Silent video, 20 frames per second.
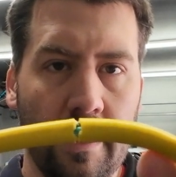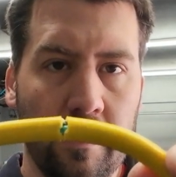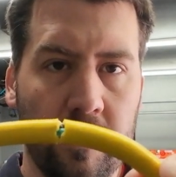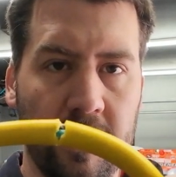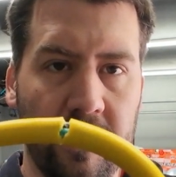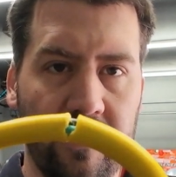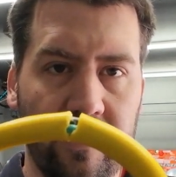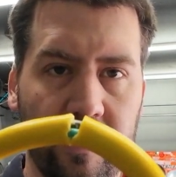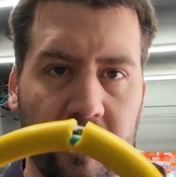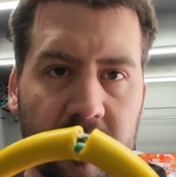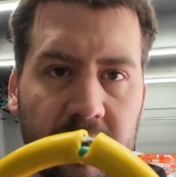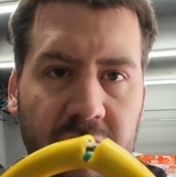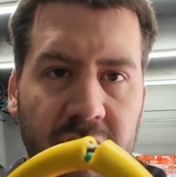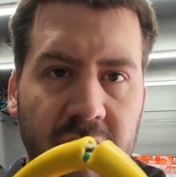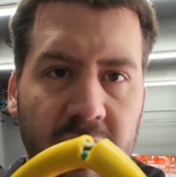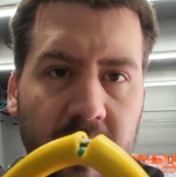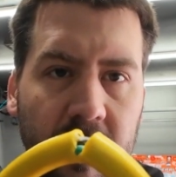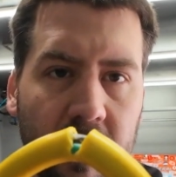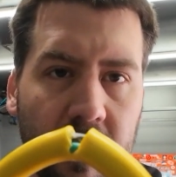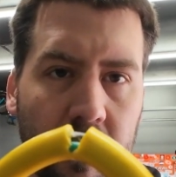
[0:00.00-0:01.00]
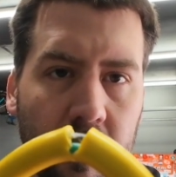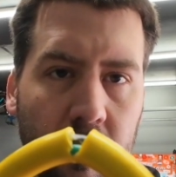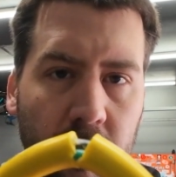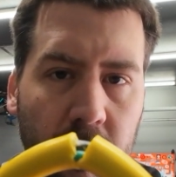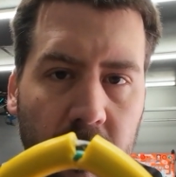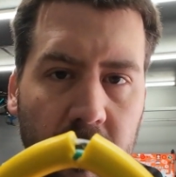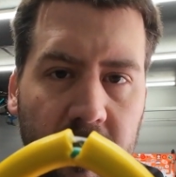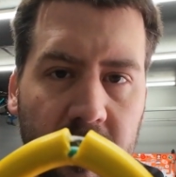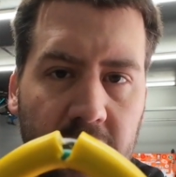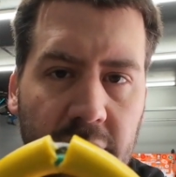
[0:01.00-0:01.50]
But as you can see,
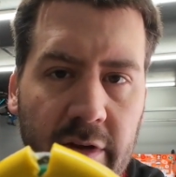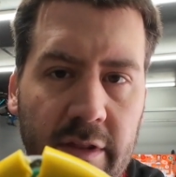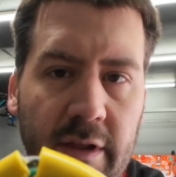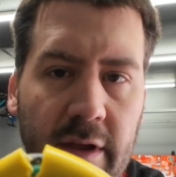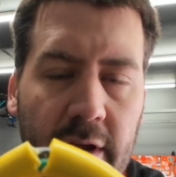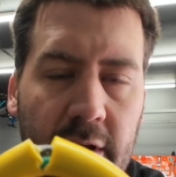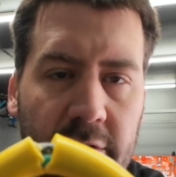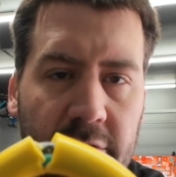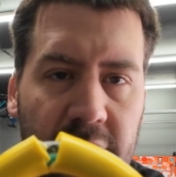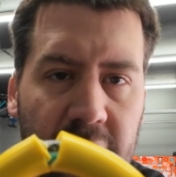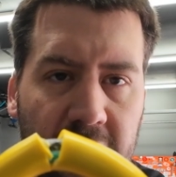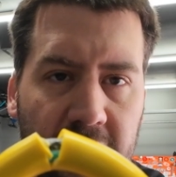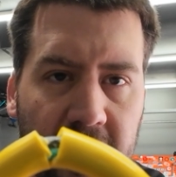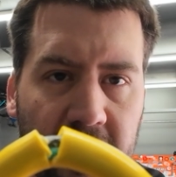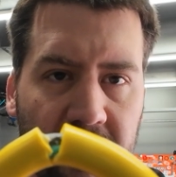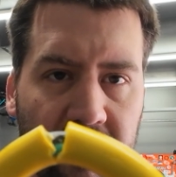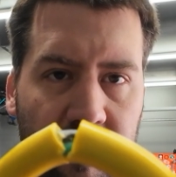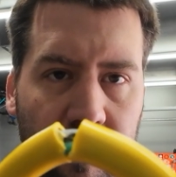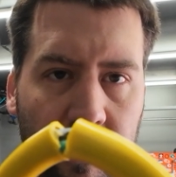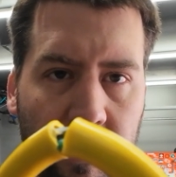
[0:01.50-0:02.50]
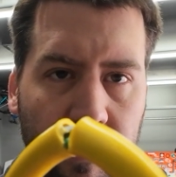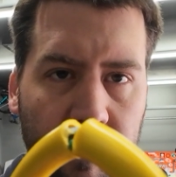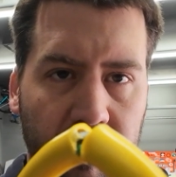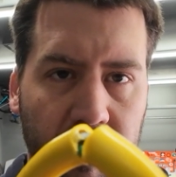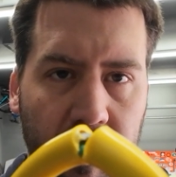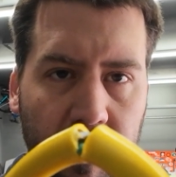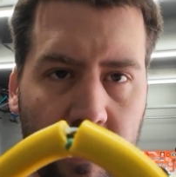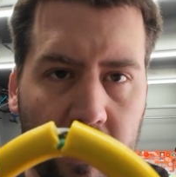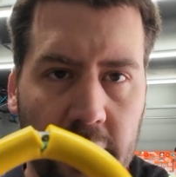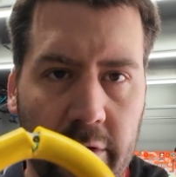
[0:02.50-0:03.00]
we're leaving the insulation of
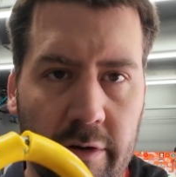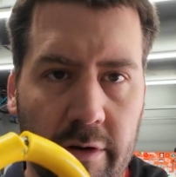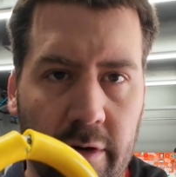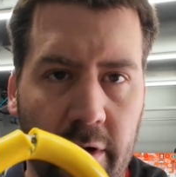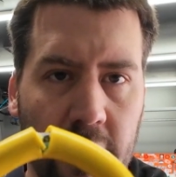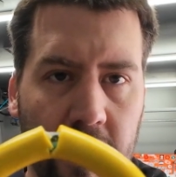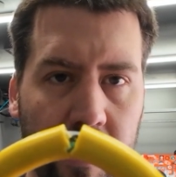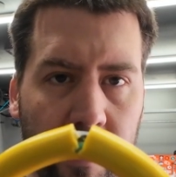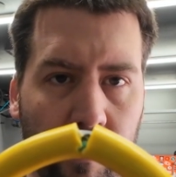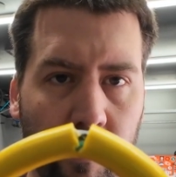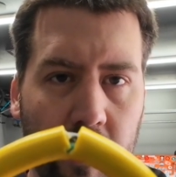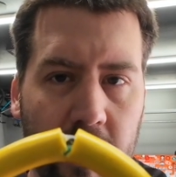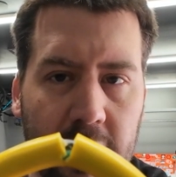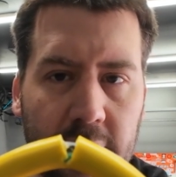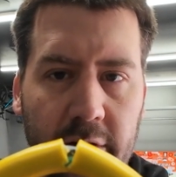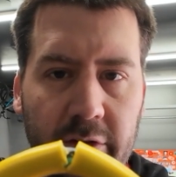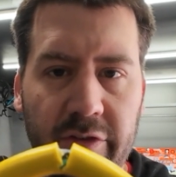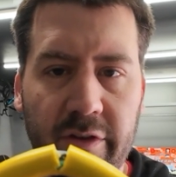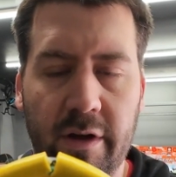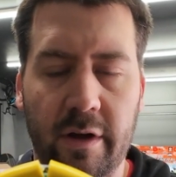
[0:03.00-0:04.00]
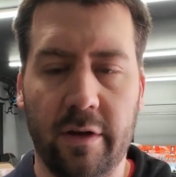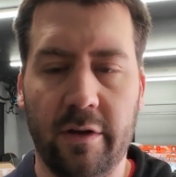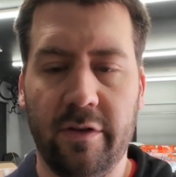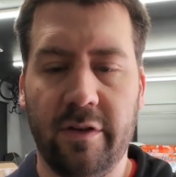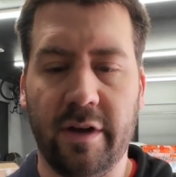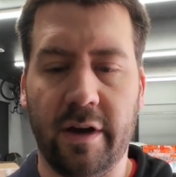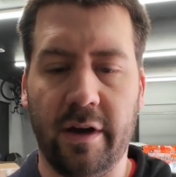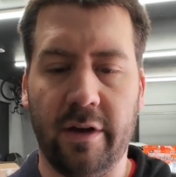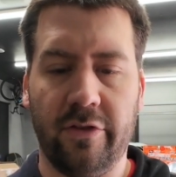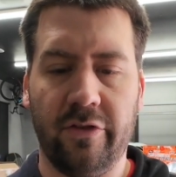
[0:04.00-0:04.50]
the underlying wires
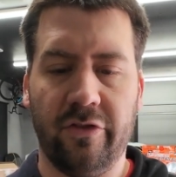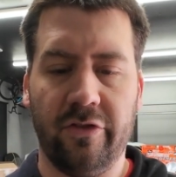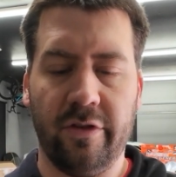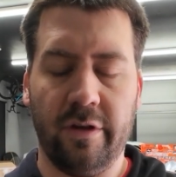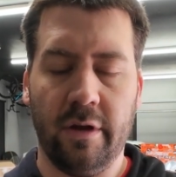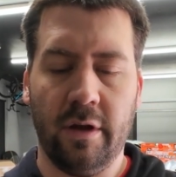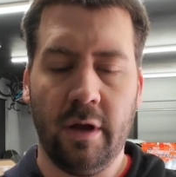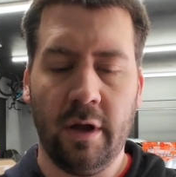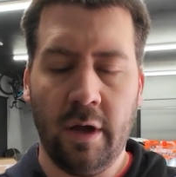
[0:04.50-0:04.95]
untouched.